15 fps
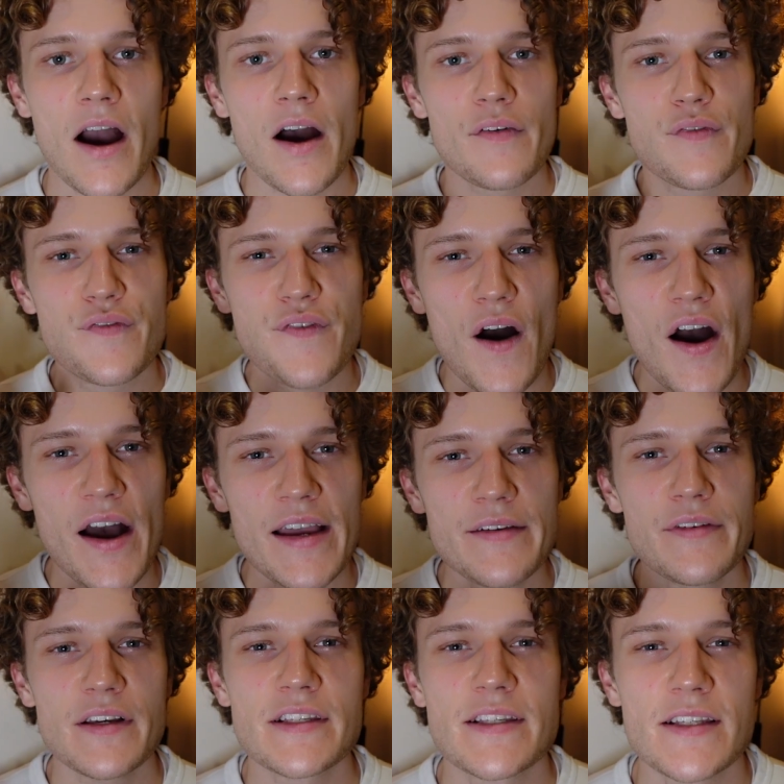are
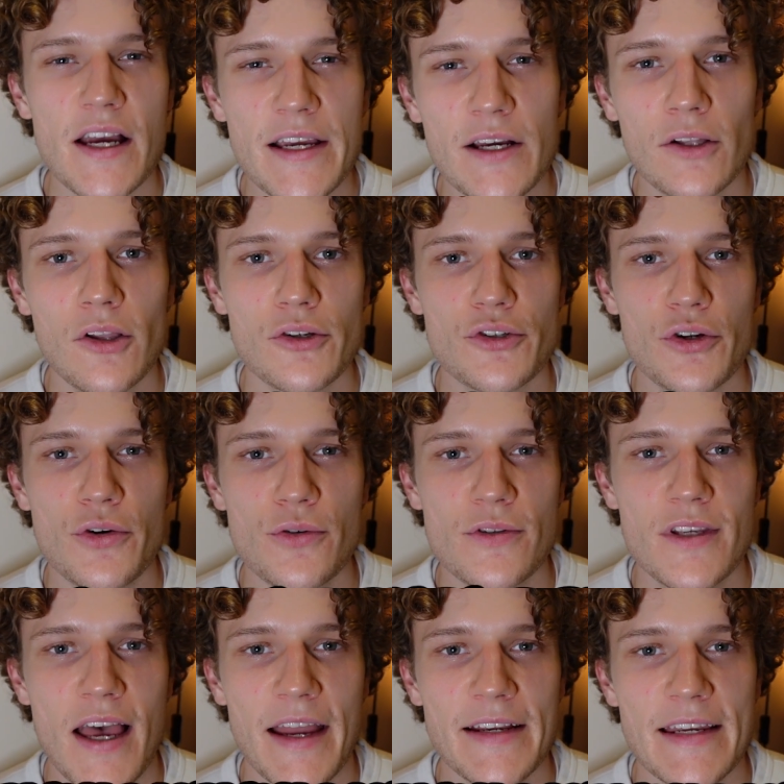5 psychological
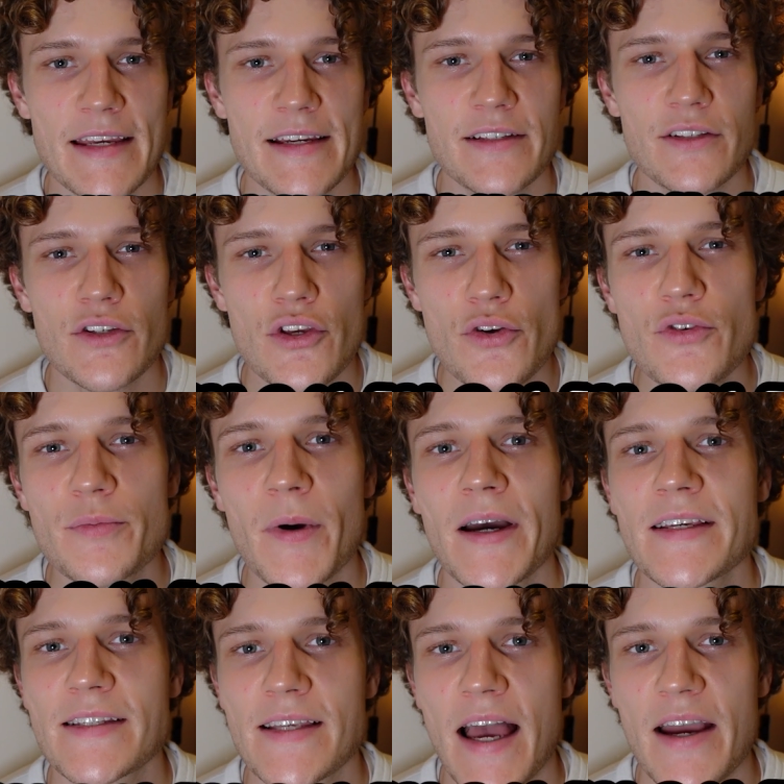techniques used by
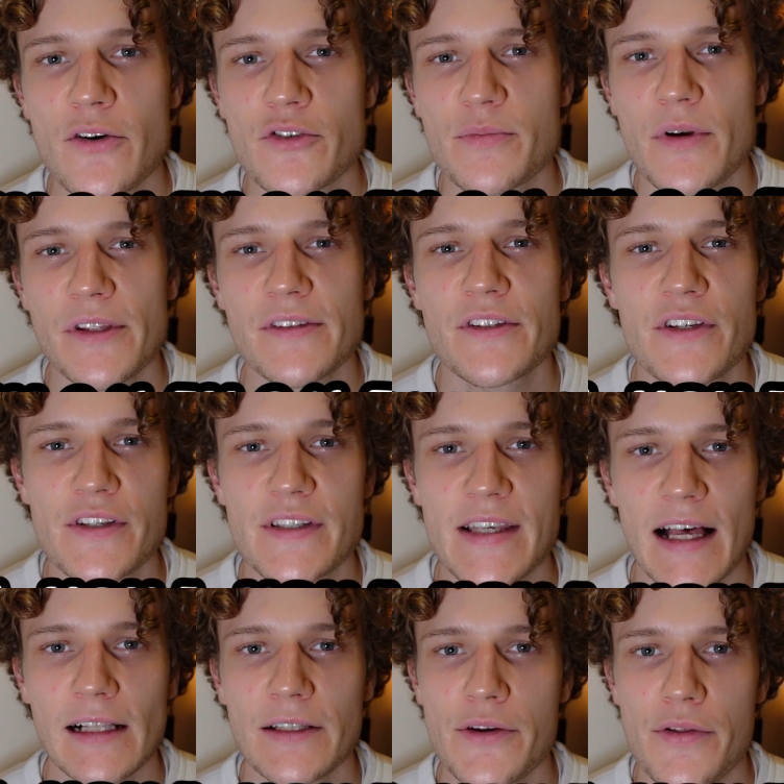salesmen to
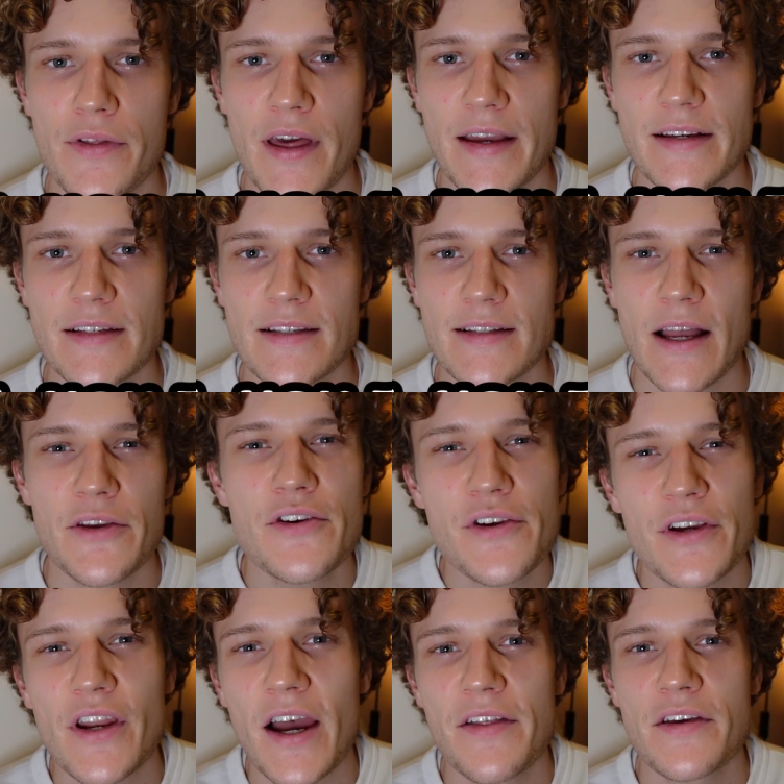sell you things. Now, you
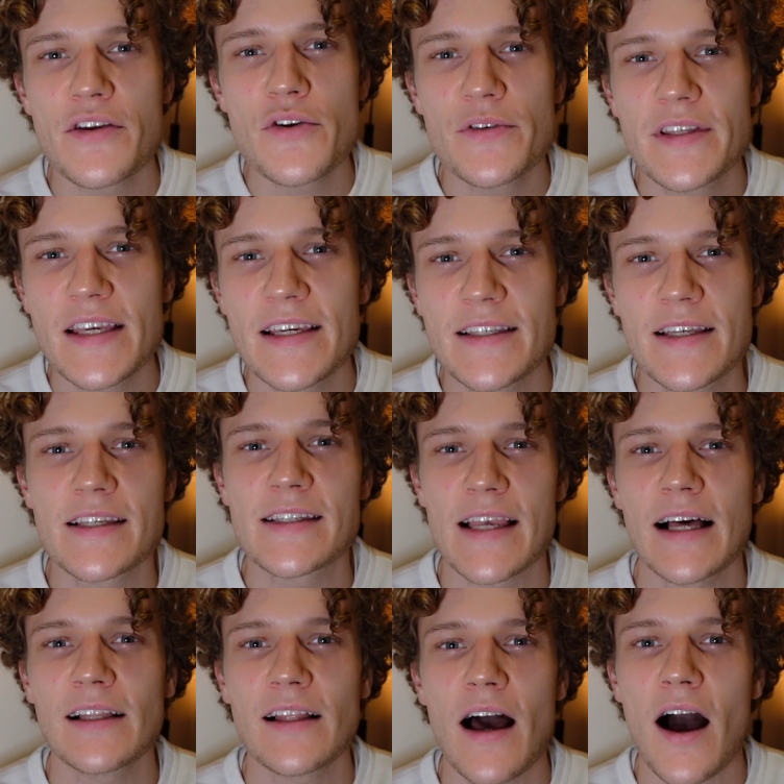can either use these to
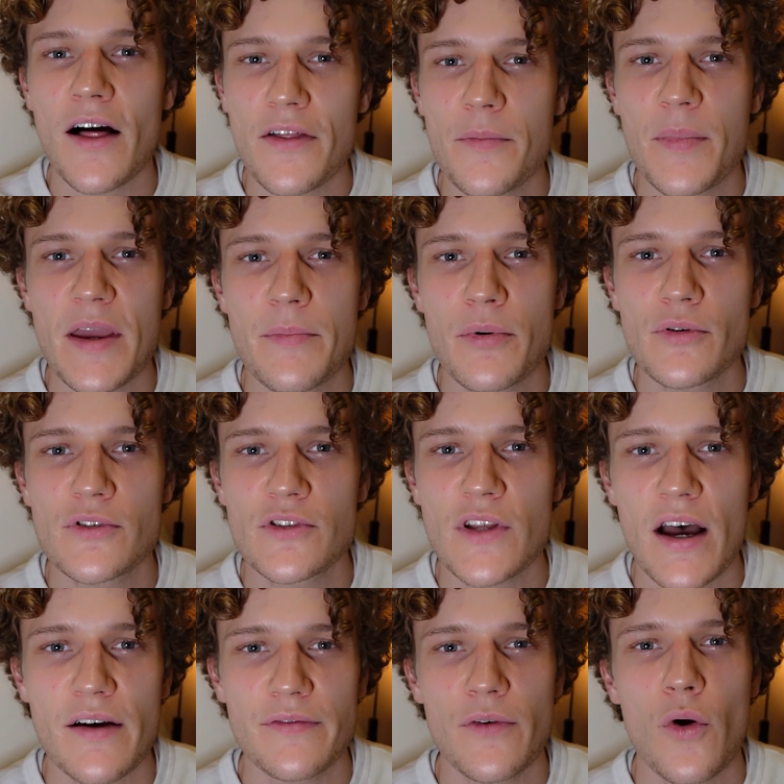sell other people's
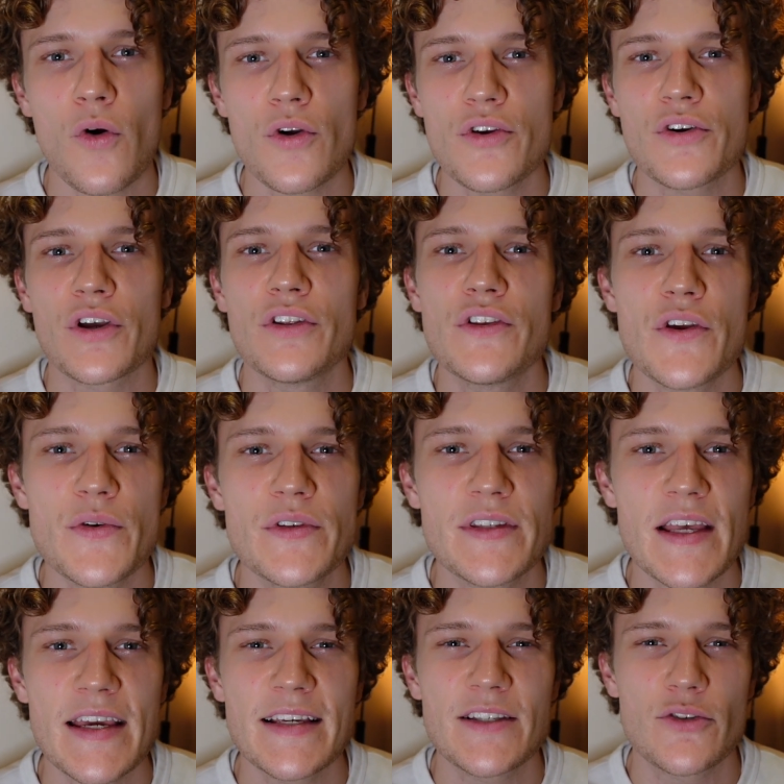stuff, or you can use
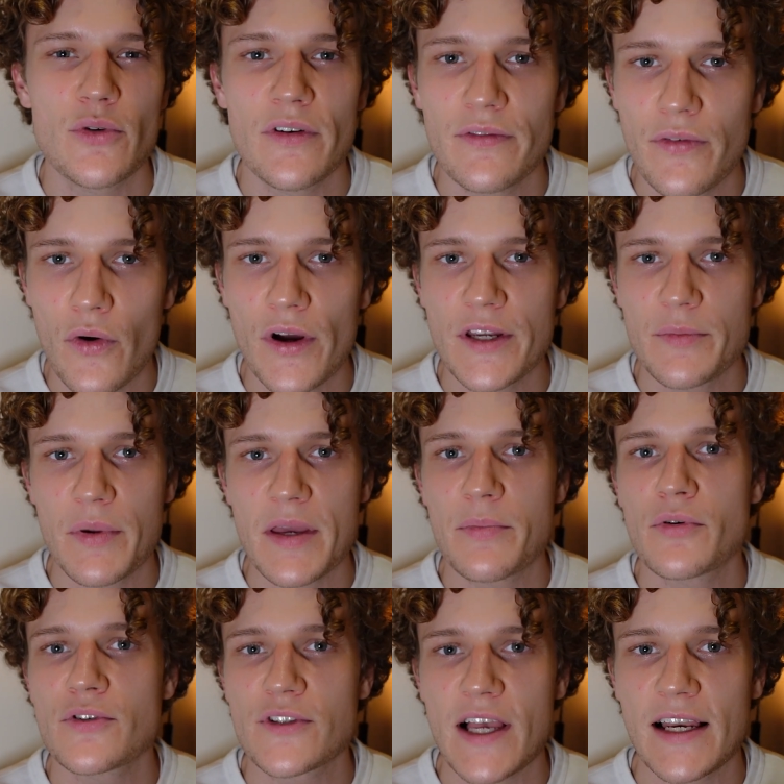these to avoid
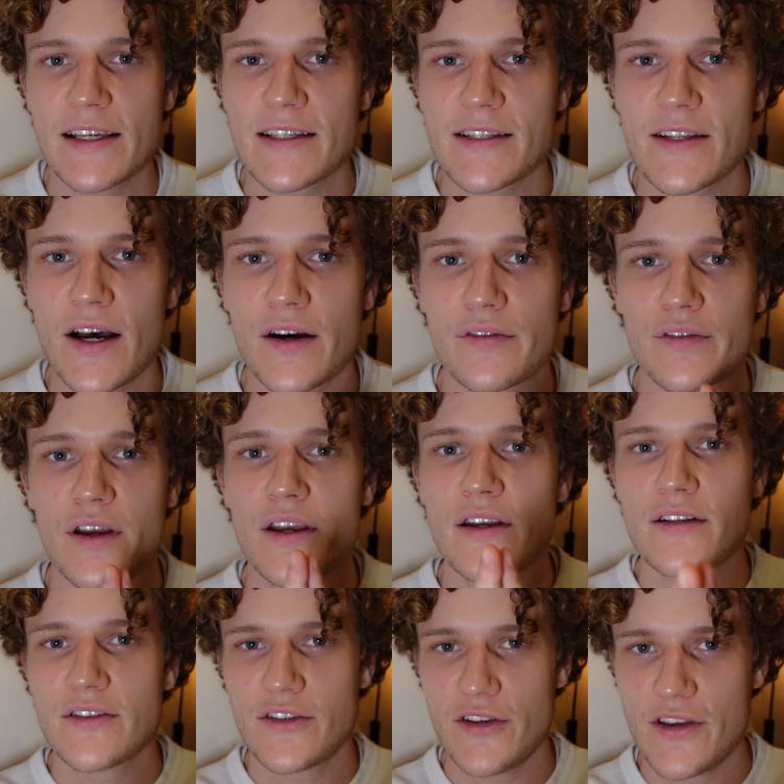people selling stuff
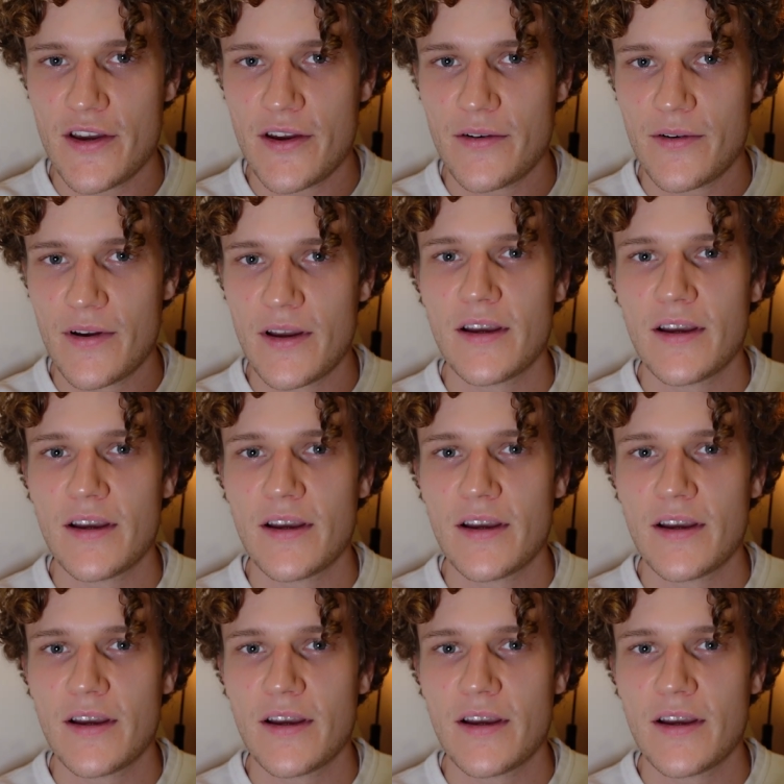to you.